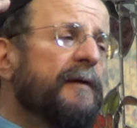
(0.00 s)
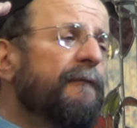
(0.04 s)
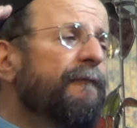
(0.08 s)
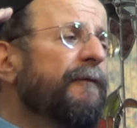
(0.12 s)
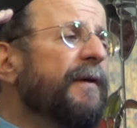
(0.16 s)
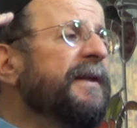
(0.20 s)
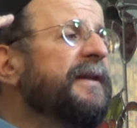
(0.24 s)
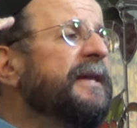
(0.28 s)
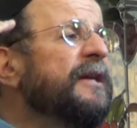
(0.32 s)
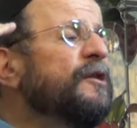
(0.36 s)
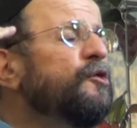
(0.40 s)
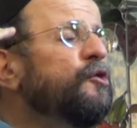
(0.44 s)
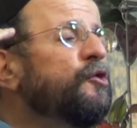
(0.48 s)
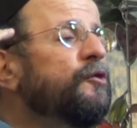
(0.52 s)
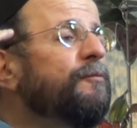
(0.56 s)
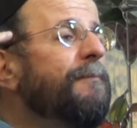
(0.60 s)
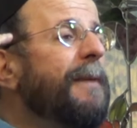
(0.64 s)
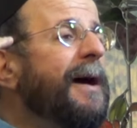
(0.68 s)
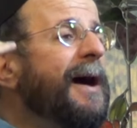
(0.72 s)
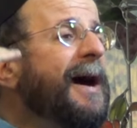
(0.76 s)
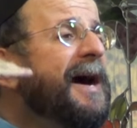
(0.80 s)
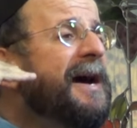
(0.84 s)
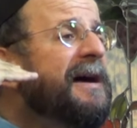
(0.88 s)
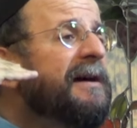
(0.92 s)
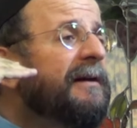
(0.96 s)

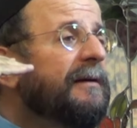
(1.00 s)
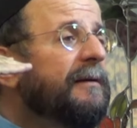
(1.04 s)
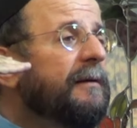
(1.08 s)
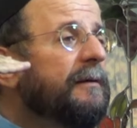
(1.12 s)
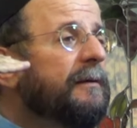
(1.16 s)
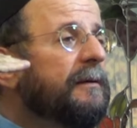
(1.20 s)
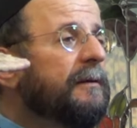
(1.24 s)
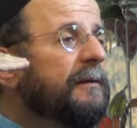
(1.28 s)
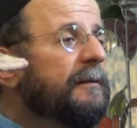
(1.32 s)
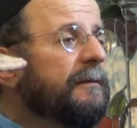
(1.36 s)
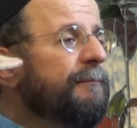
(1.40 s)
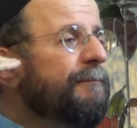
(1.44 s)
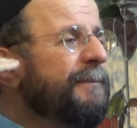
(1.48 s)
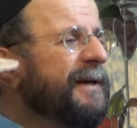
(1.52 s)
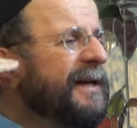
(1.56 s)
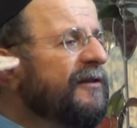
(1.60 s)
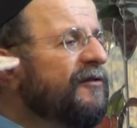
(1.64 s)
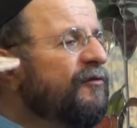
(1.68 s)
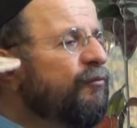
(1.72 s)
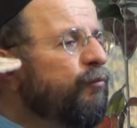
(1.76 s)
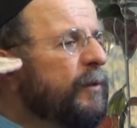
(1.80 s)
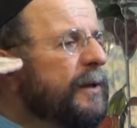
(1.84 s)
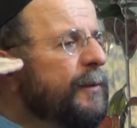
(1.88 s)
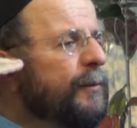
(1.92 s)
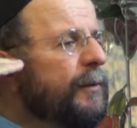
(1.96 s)
Venishma
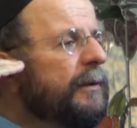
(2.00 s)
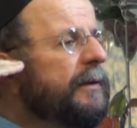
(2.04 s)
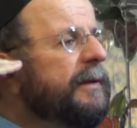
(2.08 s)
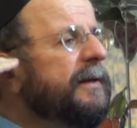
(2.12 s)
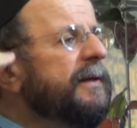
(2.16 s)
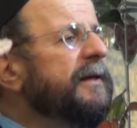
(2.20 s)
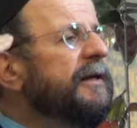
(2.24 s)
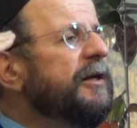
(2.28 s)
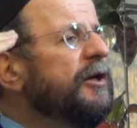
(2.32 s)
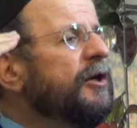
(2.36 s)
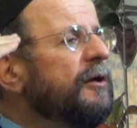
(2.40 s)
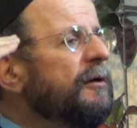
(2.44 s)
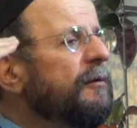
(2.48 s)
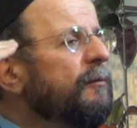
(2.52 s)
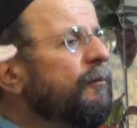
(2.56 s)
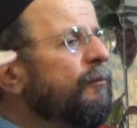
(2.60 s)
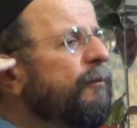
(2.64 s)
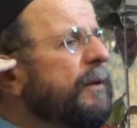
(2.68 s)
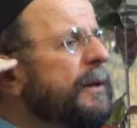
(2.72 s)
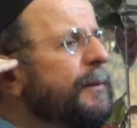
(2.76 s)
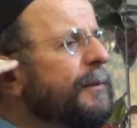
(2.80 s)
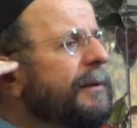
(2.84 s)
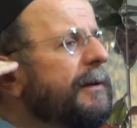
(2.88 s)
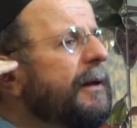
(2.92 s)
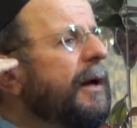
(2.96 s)
means we will hear,
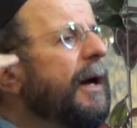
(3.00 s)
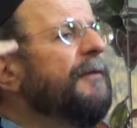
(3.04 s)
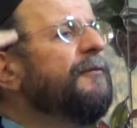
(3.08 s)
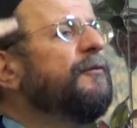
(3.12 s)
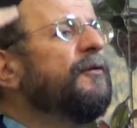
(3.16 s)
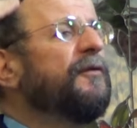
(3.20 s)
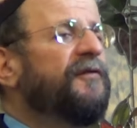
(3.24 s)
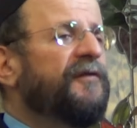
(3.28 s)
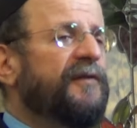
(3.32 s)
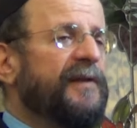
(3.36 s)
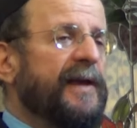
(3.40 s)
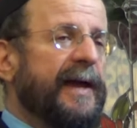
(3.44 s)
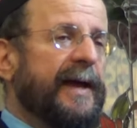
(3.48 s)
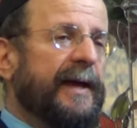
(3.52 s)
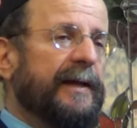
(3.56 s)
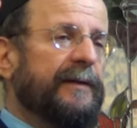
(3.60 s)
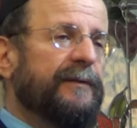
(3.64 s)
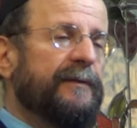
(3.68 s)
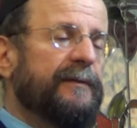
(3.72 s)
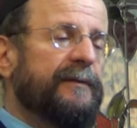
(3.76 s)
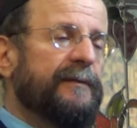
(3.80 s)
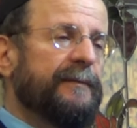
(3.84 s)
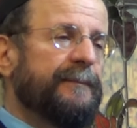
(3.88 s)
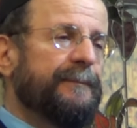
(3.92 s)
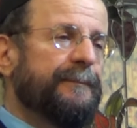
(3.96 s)
we will
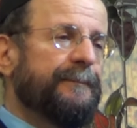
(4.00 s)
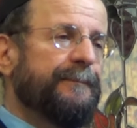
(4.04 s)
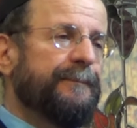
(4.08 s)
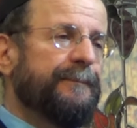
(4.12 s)
understand.